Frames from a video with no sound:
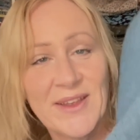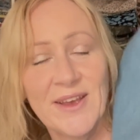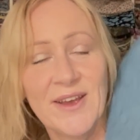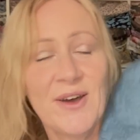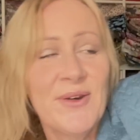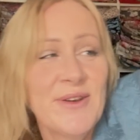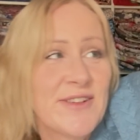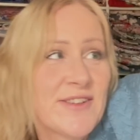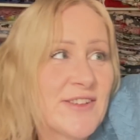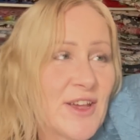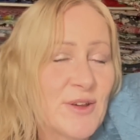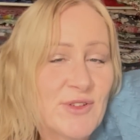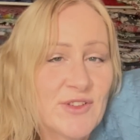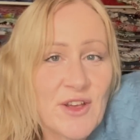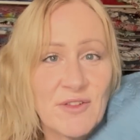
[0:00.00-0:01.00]
Oh, it's so
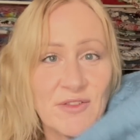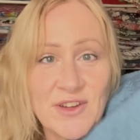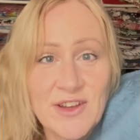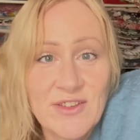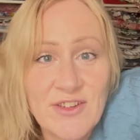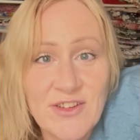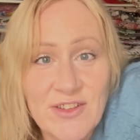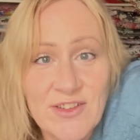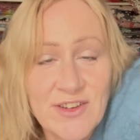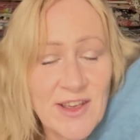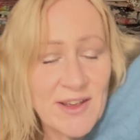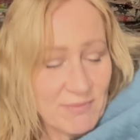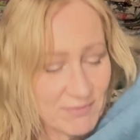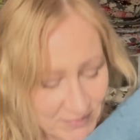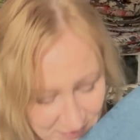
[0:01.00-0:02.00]
soft. It's just,
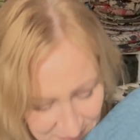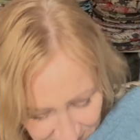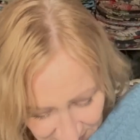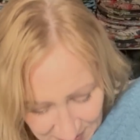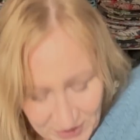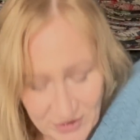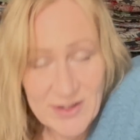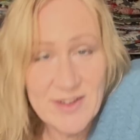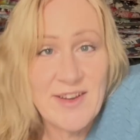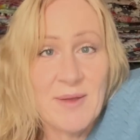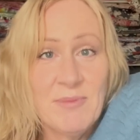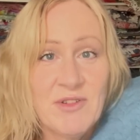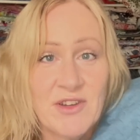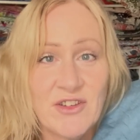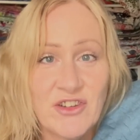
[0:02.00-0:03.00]
I'm actually
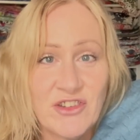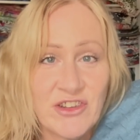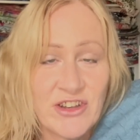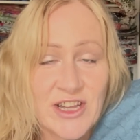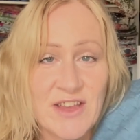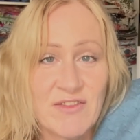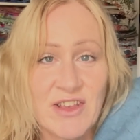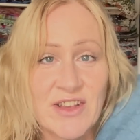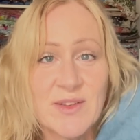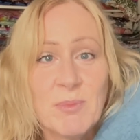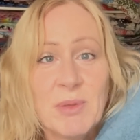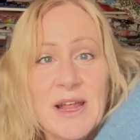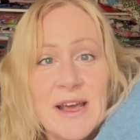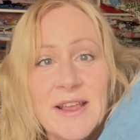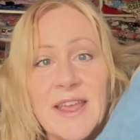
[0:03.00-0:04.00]
tempted just to leave it as a
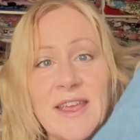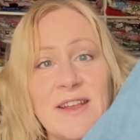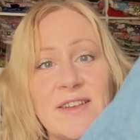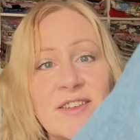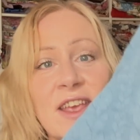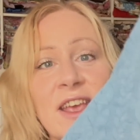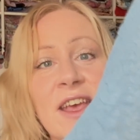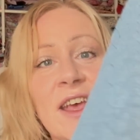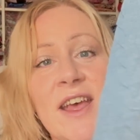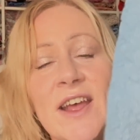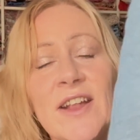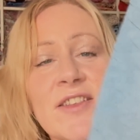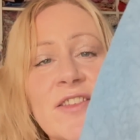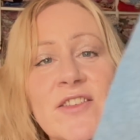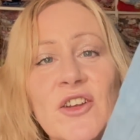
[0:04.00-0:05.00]
blanket
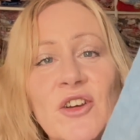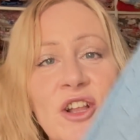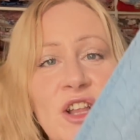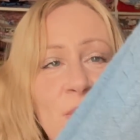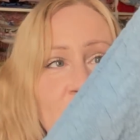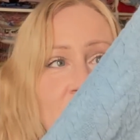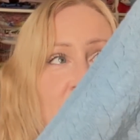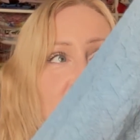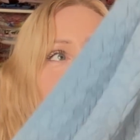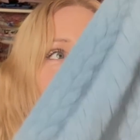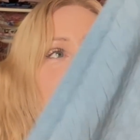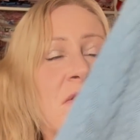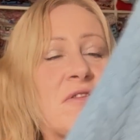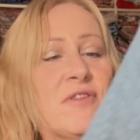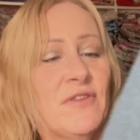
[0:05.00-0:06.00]
and snuggle up in front
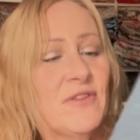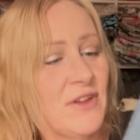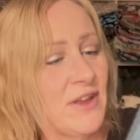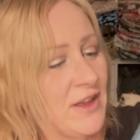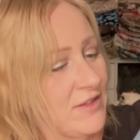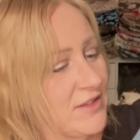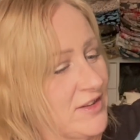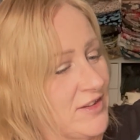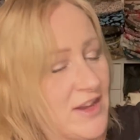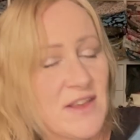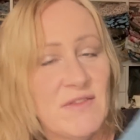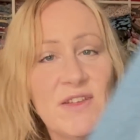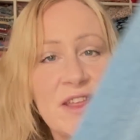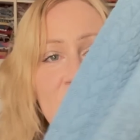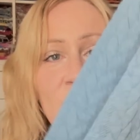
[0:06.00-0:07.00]
of the
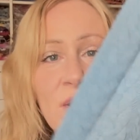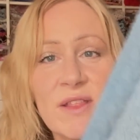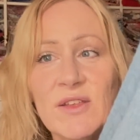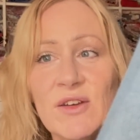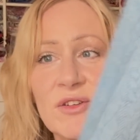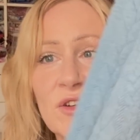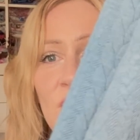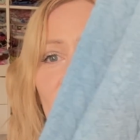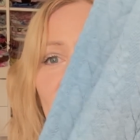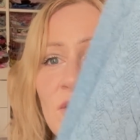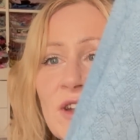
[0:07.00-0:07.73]
TV with on a cold